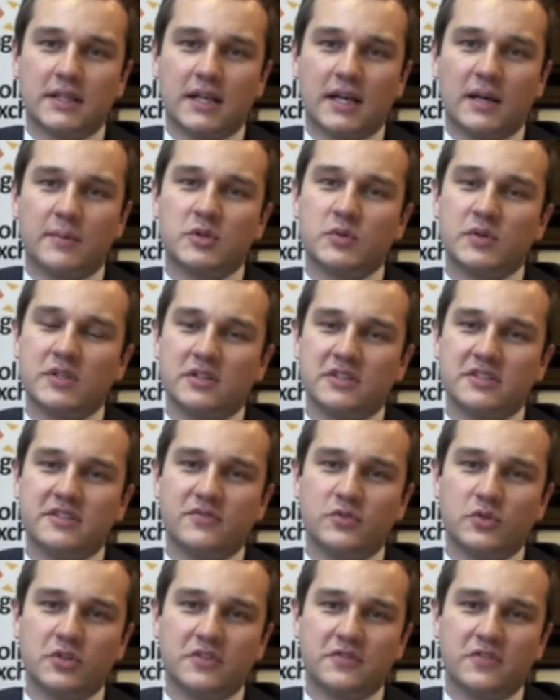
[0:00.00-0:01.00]
and between
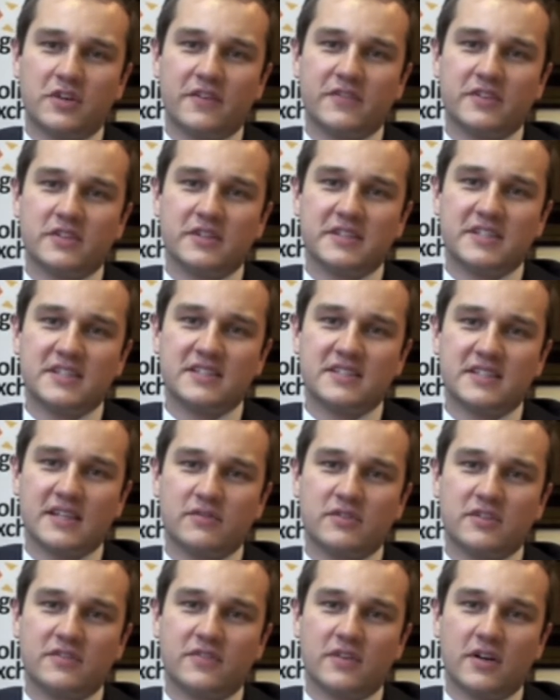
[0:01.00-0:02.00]
1945 and
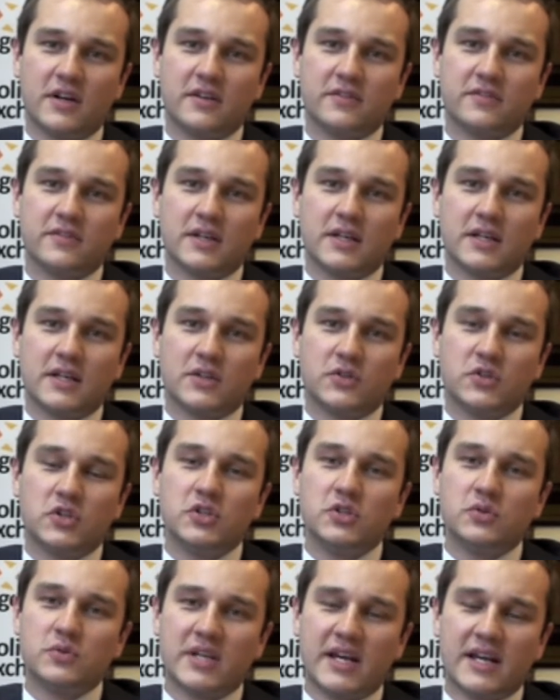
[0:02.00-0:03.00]
1975, the
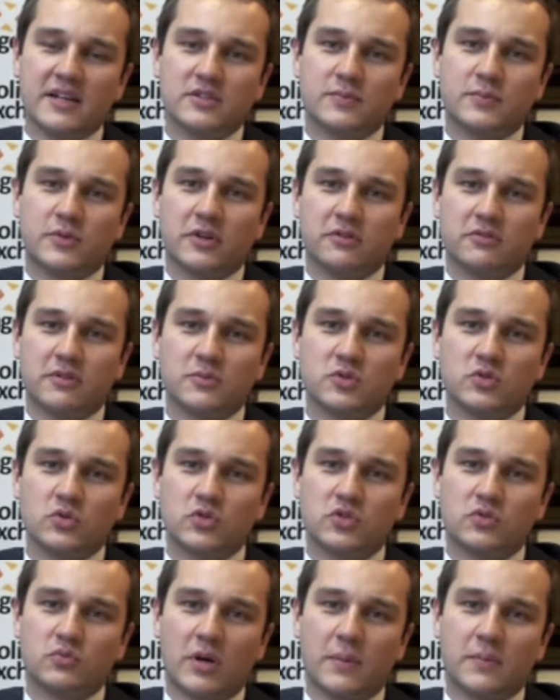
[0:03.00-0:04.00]
New Towns programme
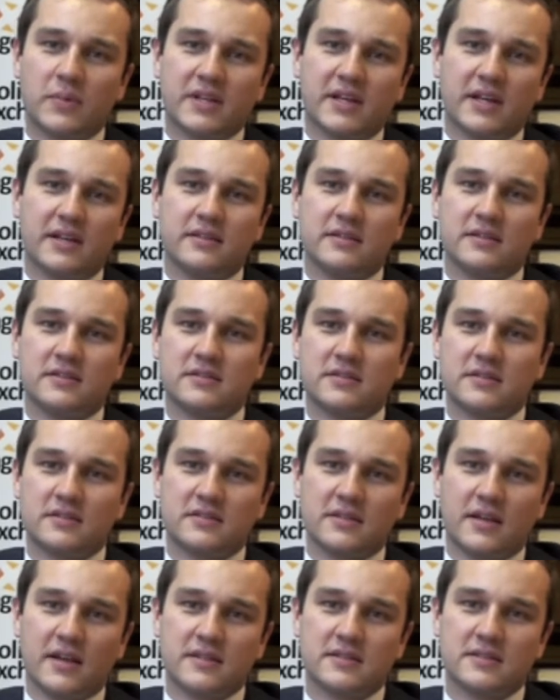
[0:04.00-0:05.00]
sought to replicate this
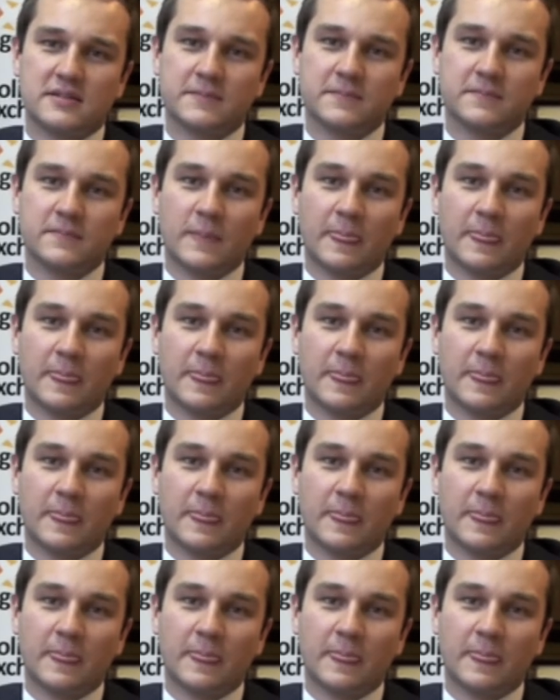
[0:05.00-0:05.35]
success.